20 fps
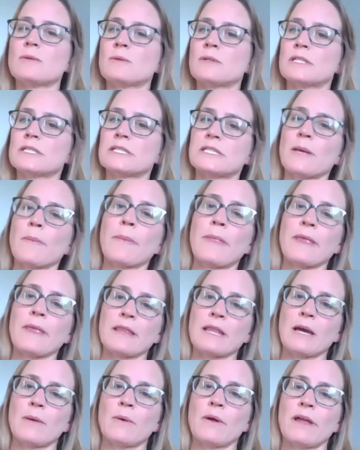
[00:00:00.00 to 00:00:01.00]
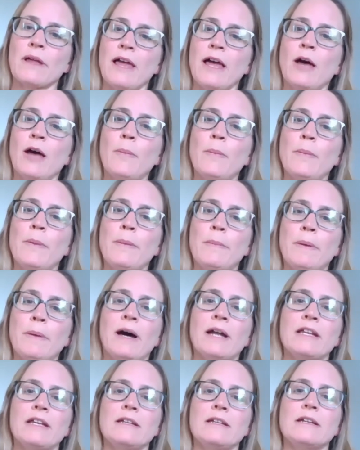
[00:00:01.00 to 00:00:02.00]
or something that will help the
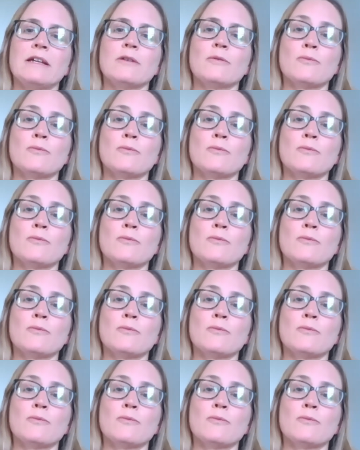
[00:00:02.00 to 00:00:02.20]
body